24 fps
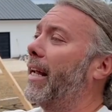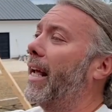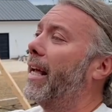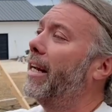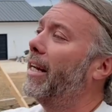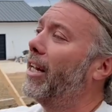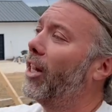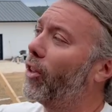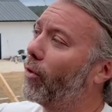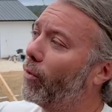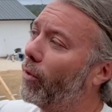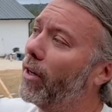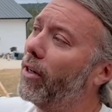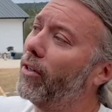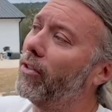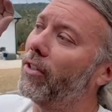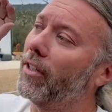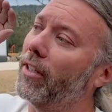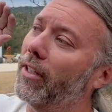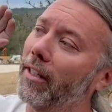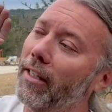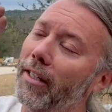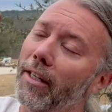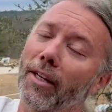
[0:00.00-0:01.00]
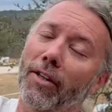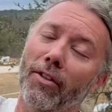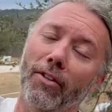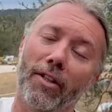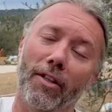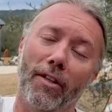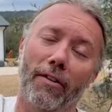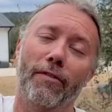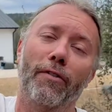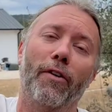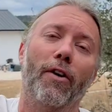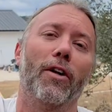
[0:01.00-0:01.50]
and he throws it, you know, to
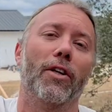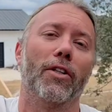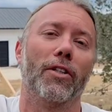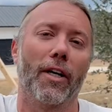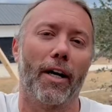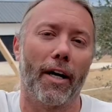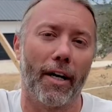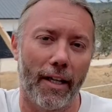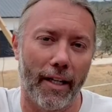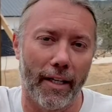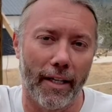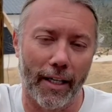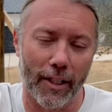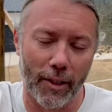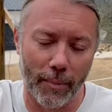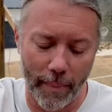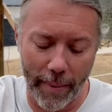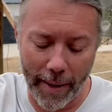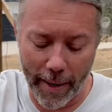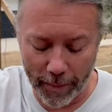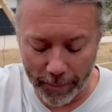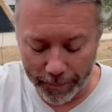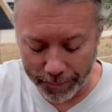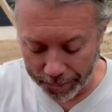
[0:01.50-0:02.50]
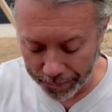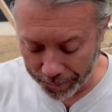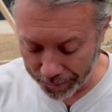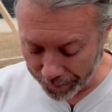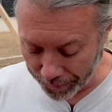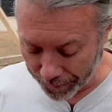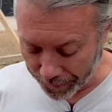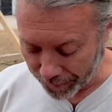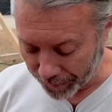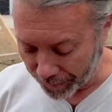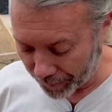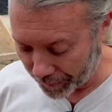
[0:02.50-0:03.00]
the far side of the next mountain.
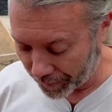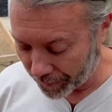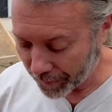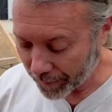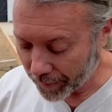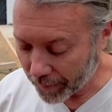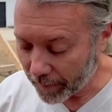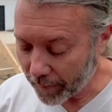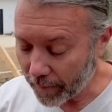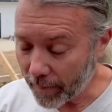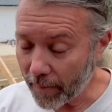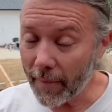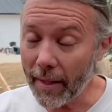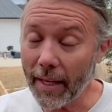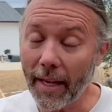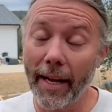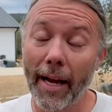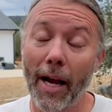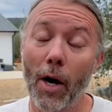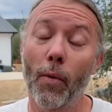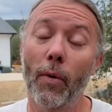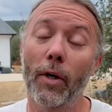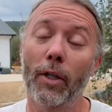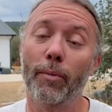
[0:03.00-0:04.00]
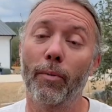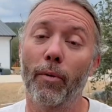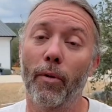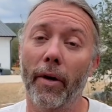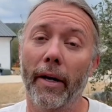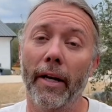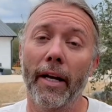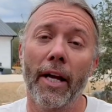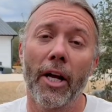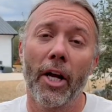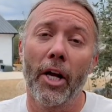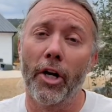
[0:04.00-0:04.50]
At which
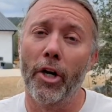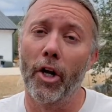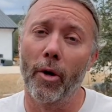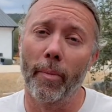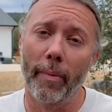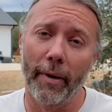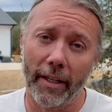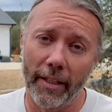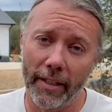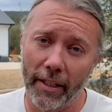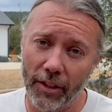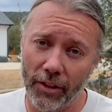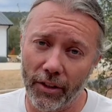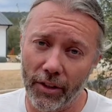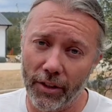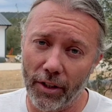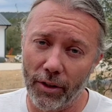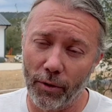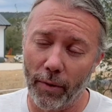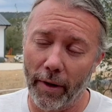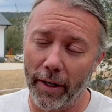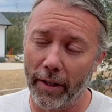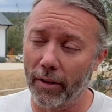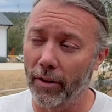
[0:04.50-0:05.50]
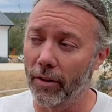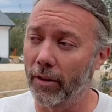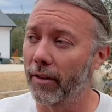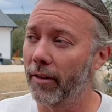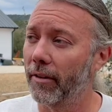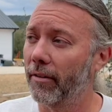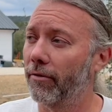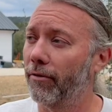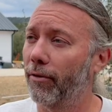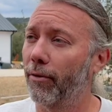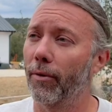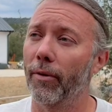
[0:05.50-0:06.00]
point, nobody touches his record
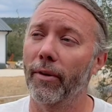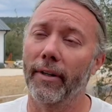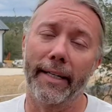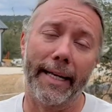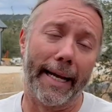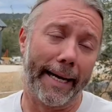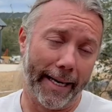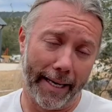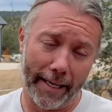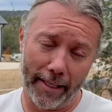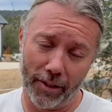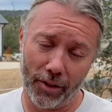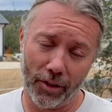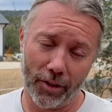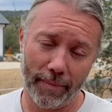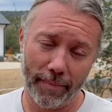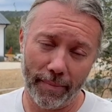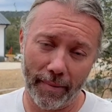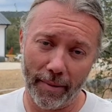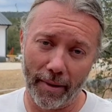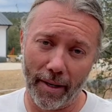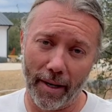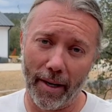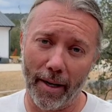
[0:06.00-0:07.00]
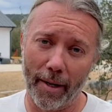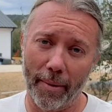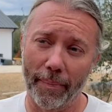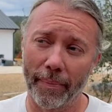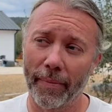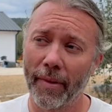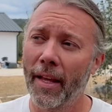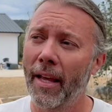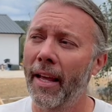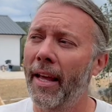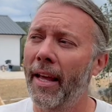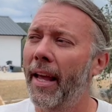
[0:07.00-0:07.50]
for decades.
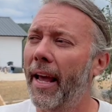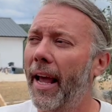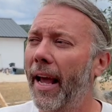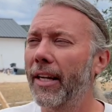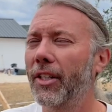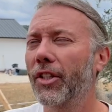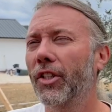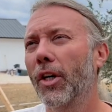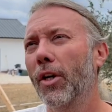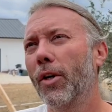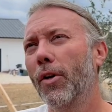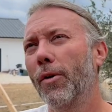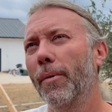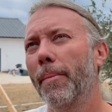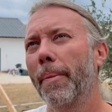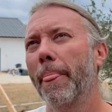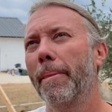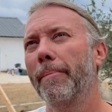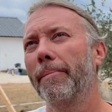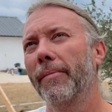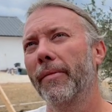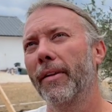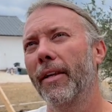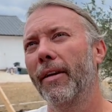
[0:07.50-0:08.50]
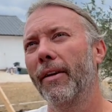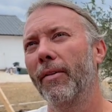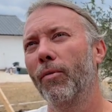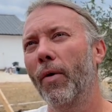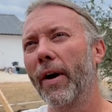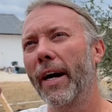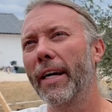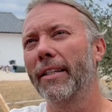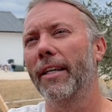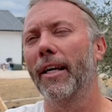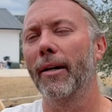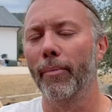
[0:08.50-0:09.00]
Um, and so,
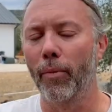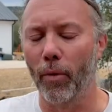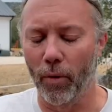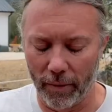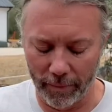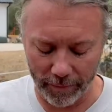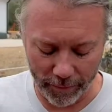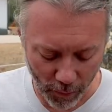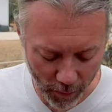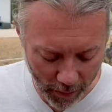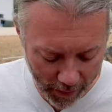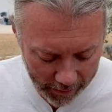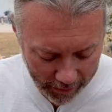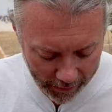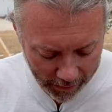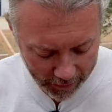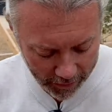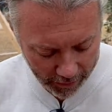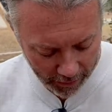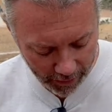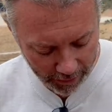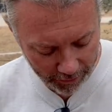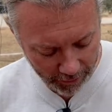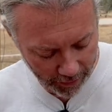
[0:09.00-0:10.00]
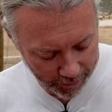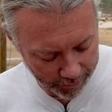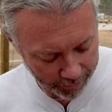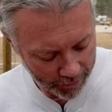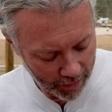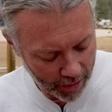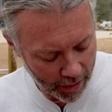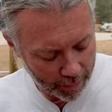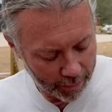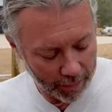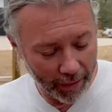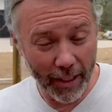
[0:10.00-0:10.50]
why is that important? Why is that significant?
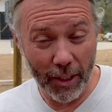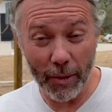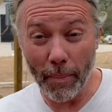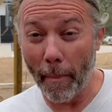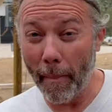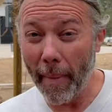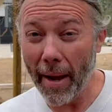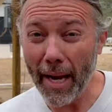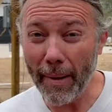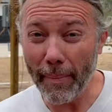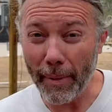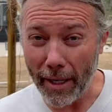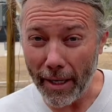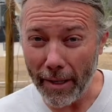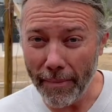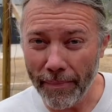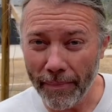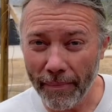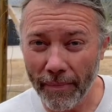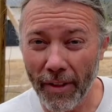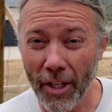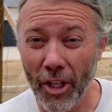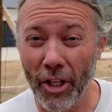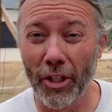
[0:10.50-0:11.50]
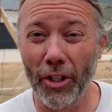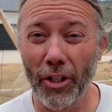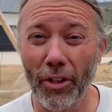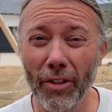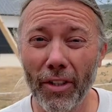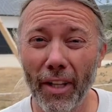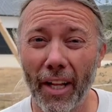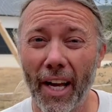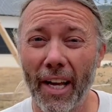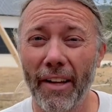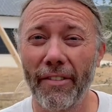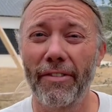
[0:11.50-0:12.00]
Because maybe your
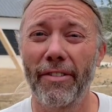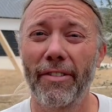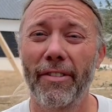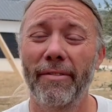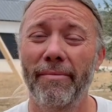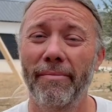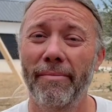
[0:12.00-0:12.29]
life